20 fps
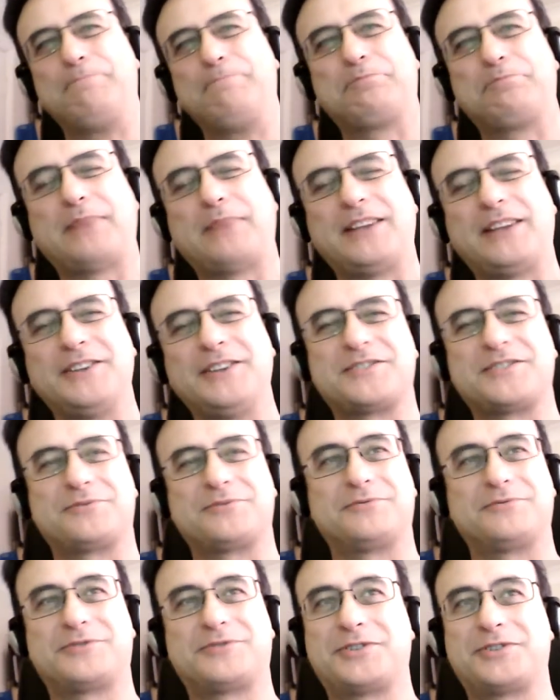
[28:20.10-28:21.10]
Because
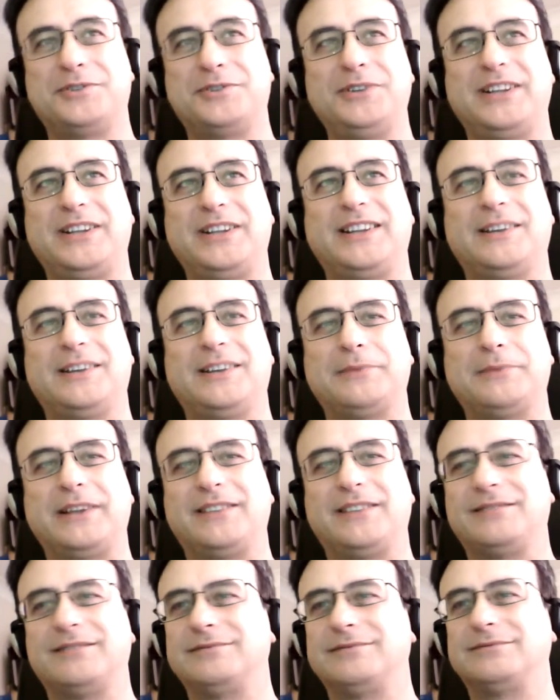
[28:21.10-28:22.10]
truly, I
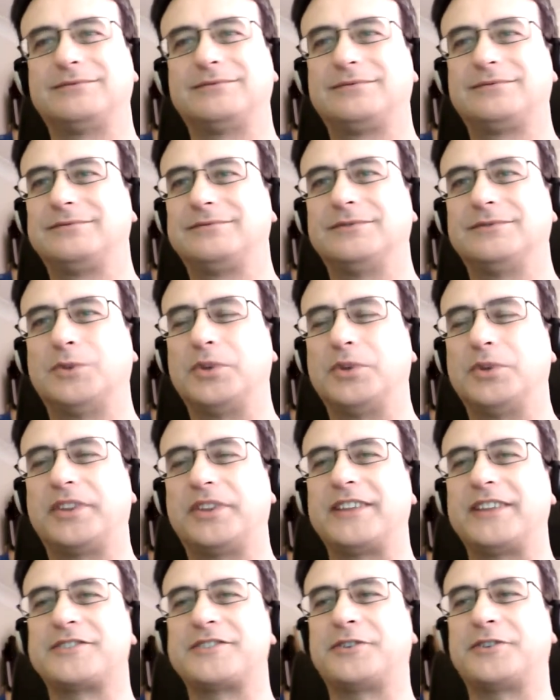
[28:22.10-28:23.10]
mean, all the
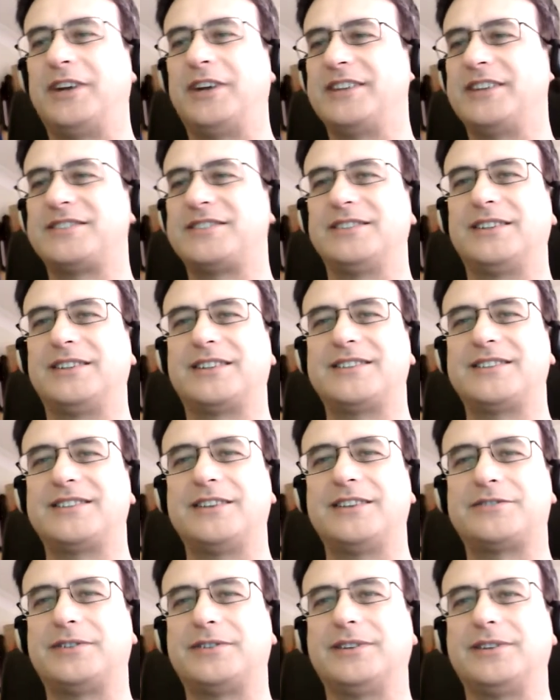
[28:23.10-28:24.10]
things Christ did,
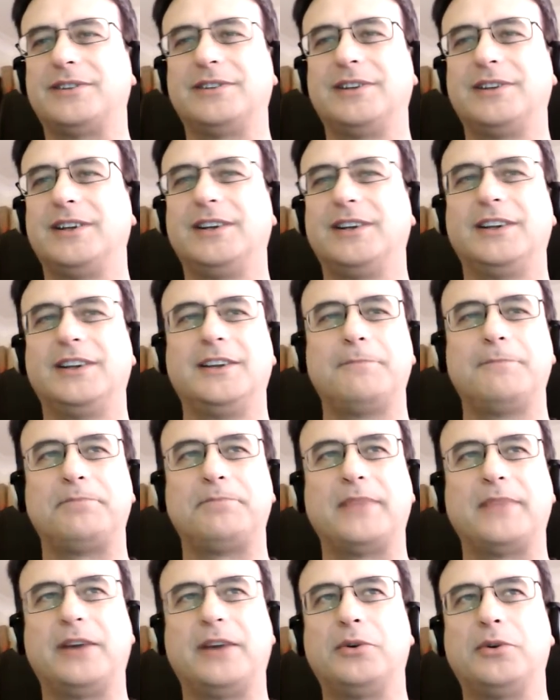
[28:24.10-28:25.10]
etc.,
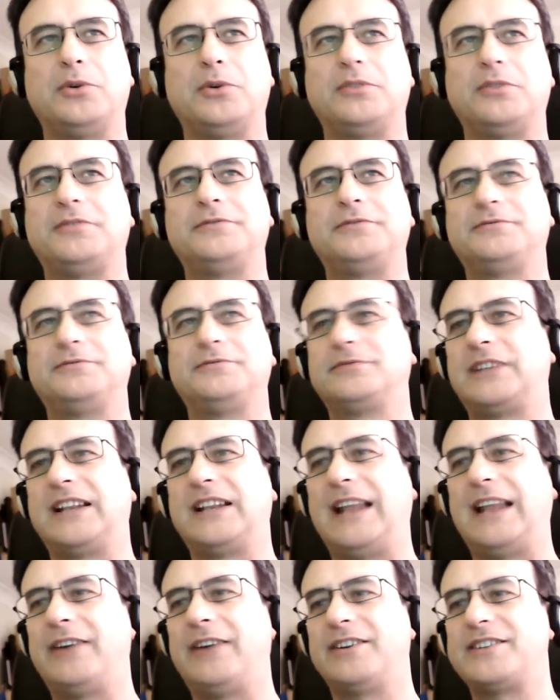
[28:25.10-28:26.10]
they're all
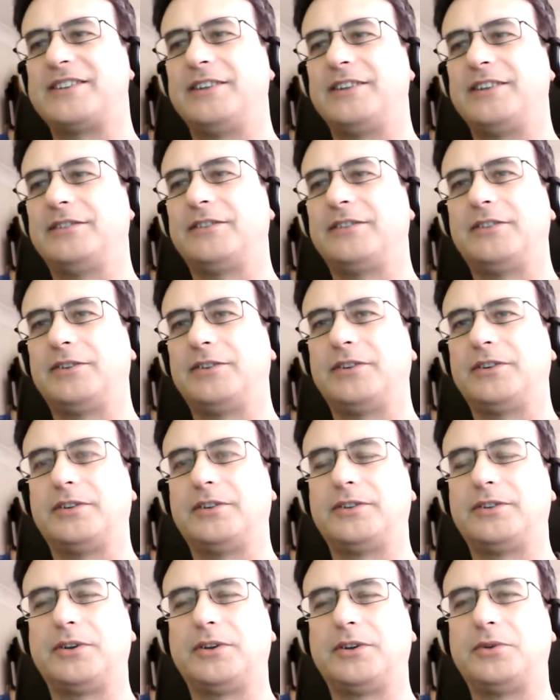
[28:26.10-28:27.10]
clarity on the
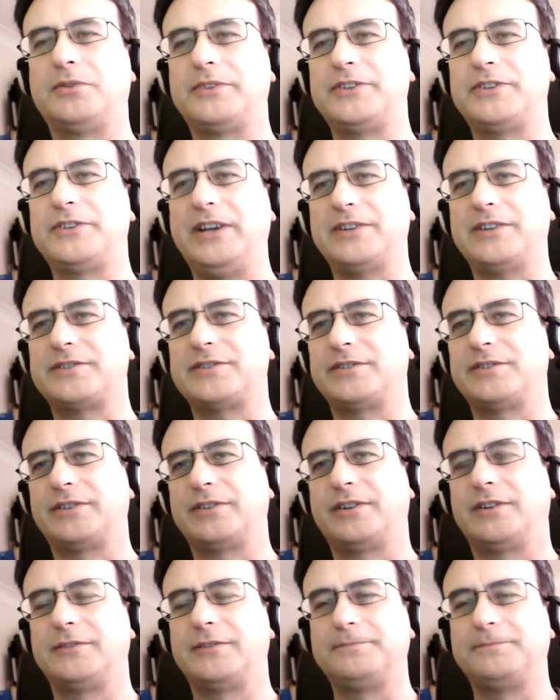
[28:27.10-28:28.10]
law of attraction, you know.